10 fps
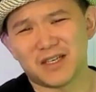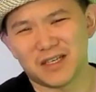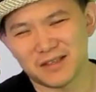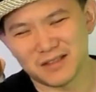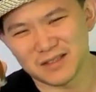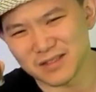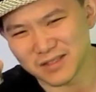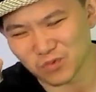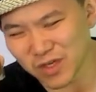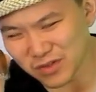Uh,
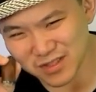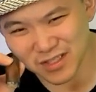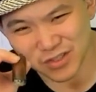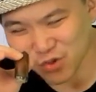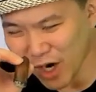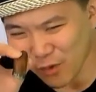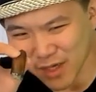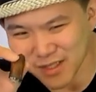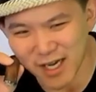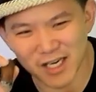it's one of those things. Try it
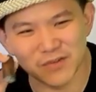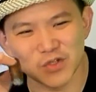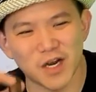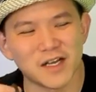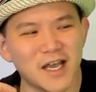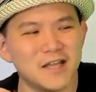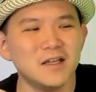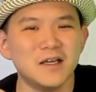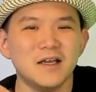one time, never try it again.